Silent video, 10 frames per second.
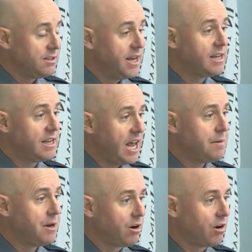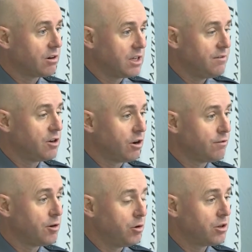taking aim at her, giving her
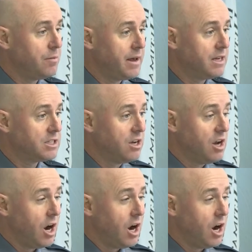verbal commands.